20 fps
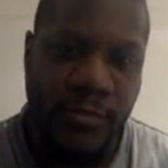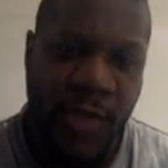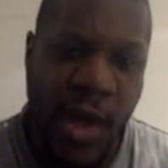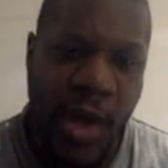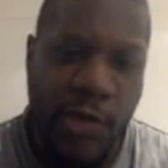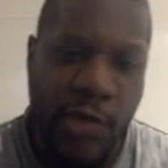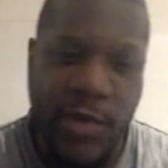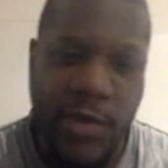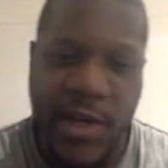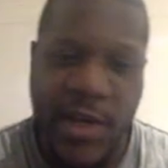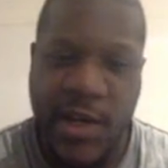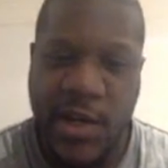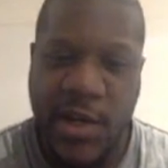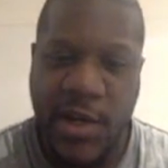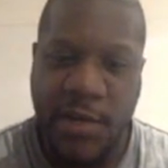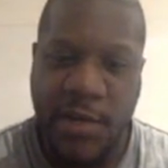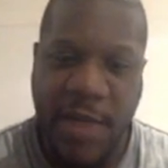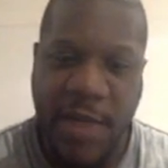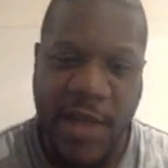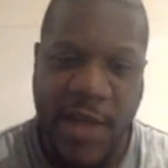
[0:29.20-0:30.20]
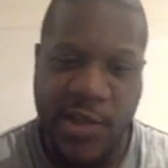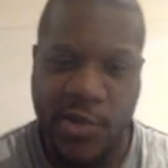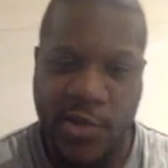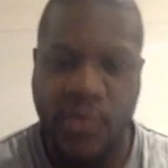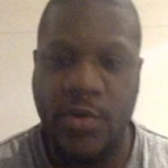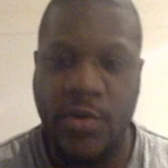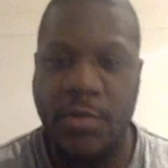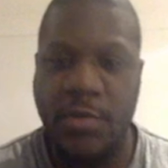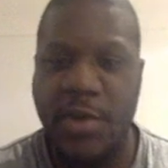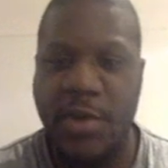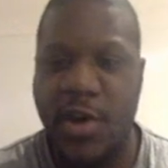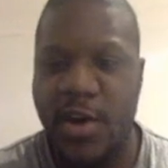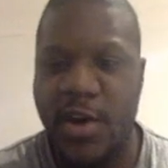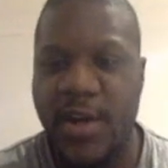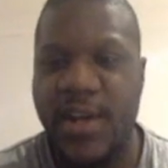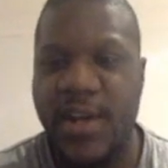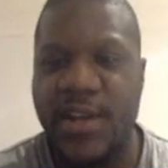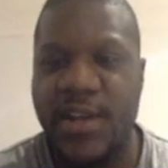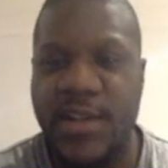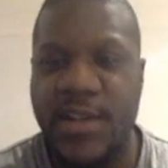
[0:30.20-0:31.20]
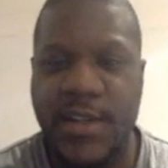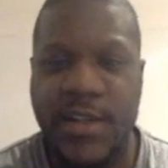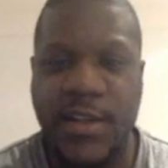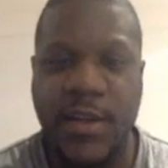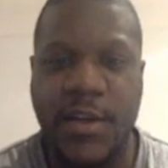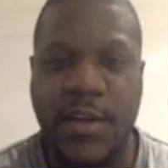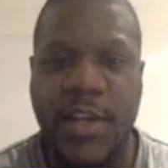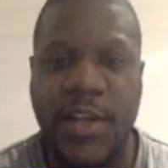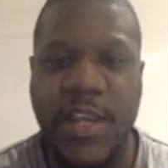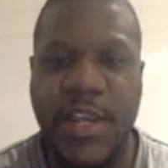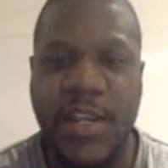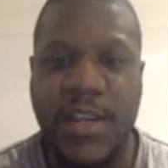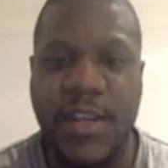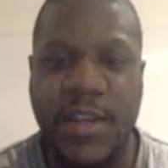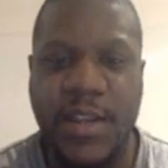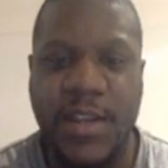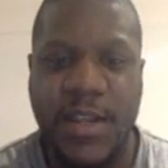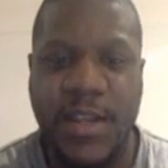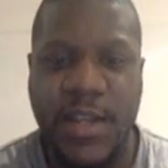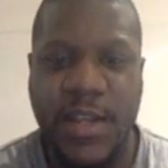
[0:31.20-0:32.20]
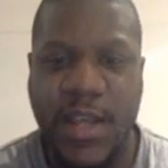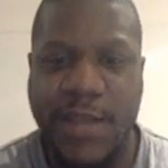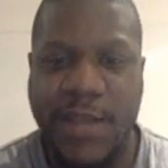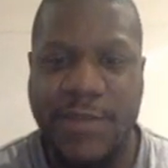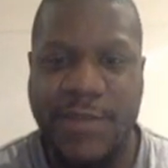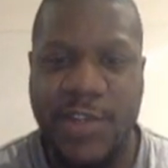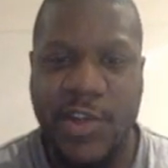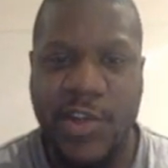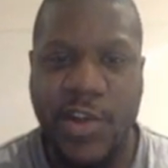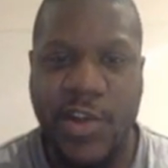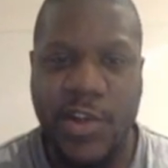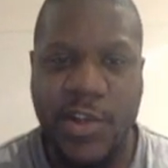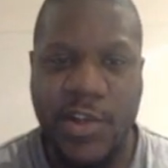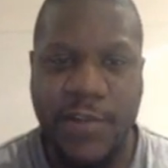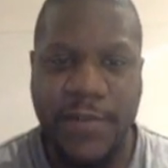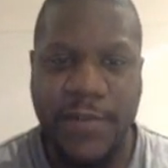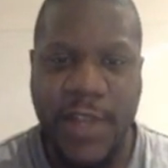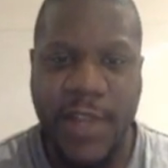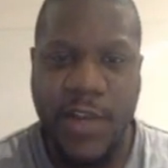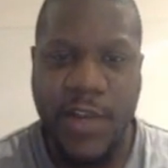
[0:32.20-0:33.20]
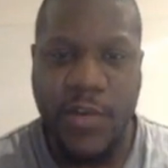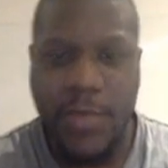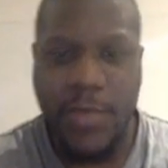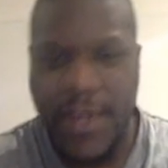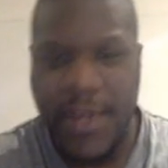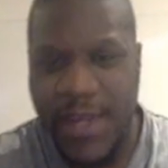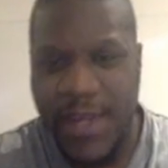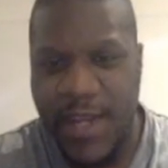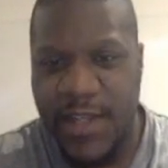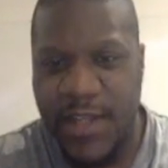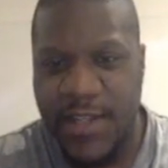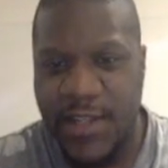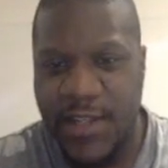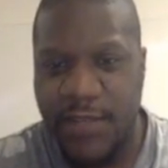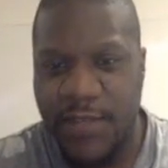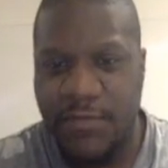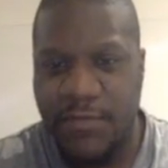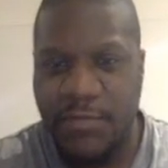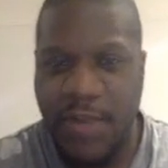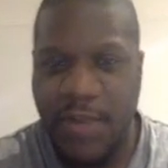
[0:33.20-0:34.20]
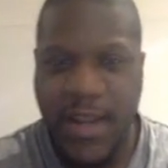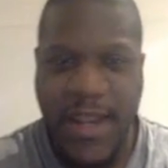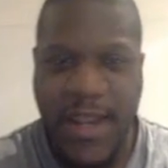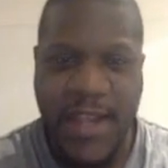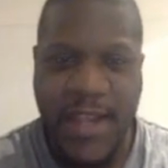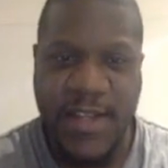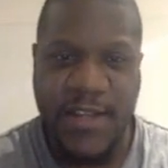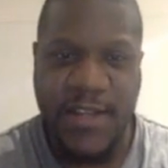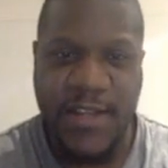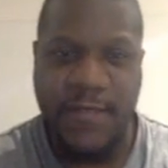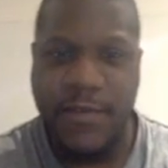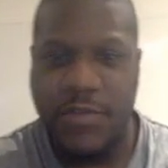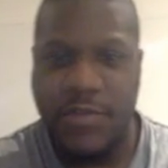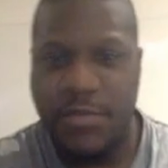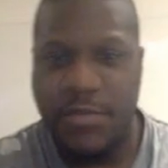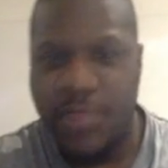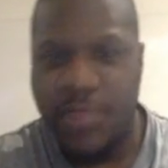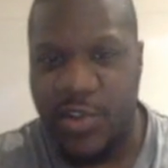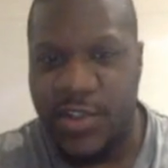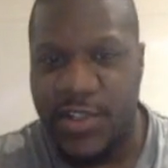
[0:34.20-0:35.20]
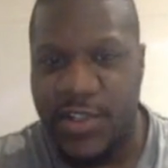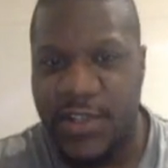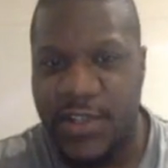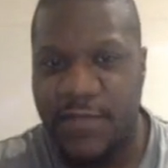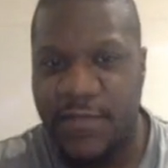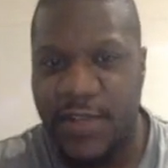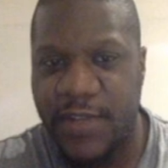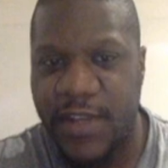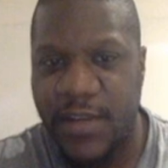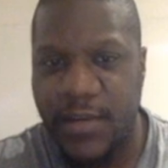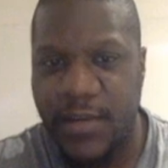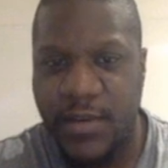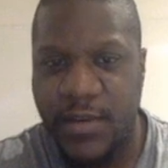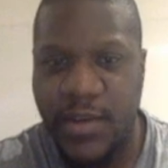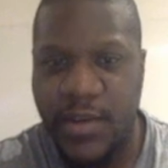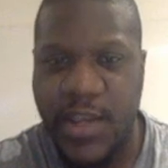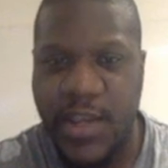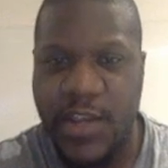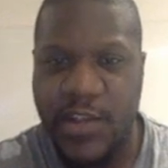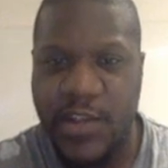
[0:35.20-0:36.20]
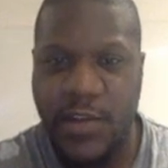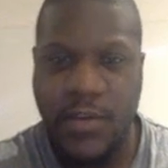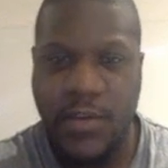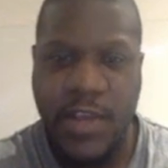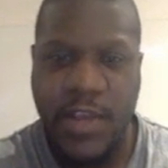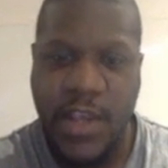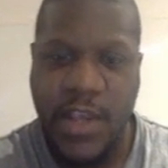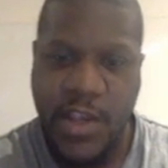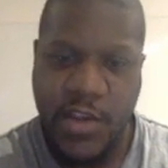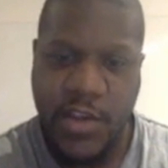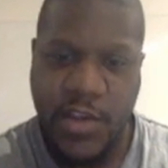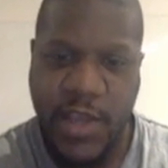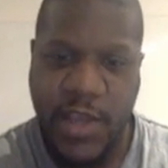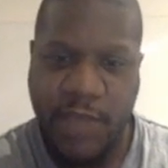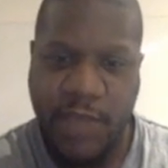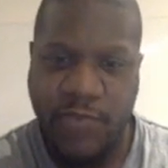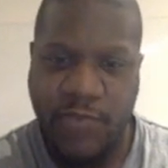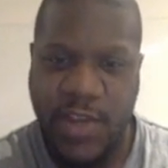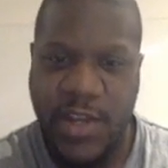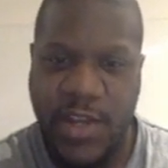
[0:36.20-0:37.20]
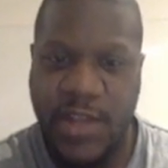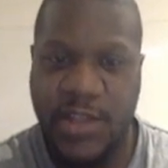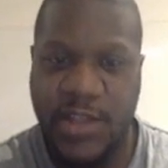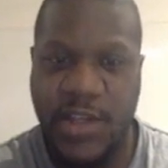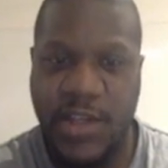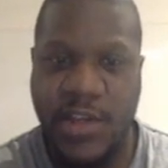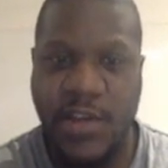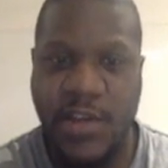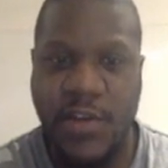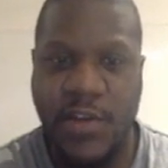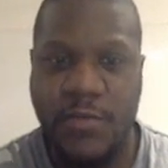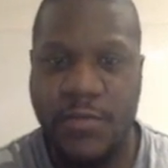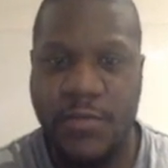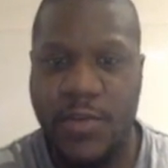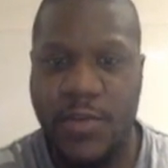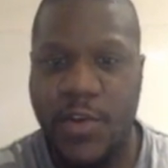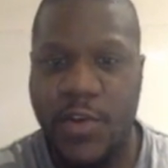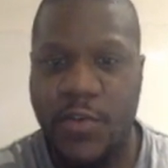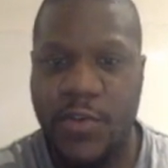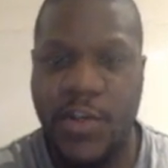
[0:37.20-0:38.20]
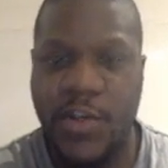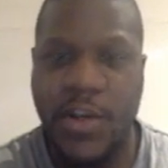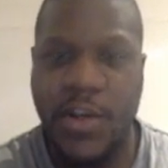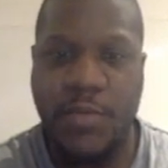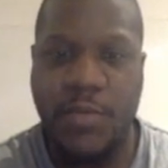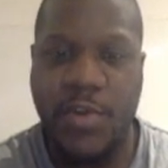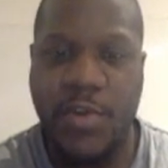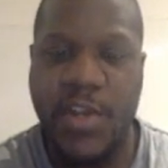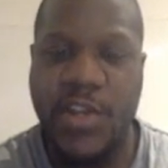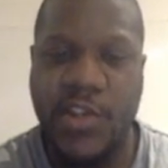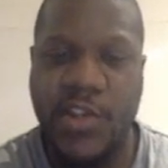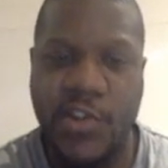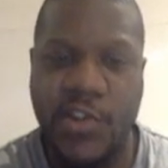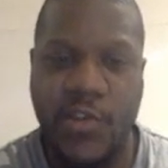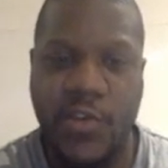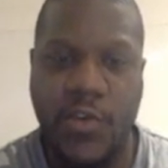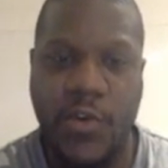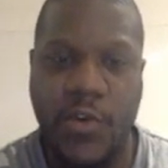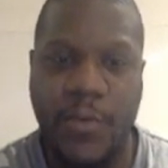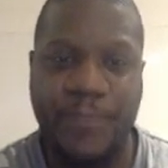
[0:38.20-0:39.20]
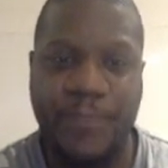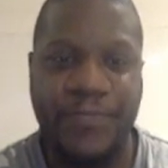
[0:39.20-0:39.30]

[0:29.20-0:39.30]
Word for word: I really like the backstory behind this, okay? Um, it starts off a little bit negative, but ends very positively, okay? So you can read this in your own, own time, but in short,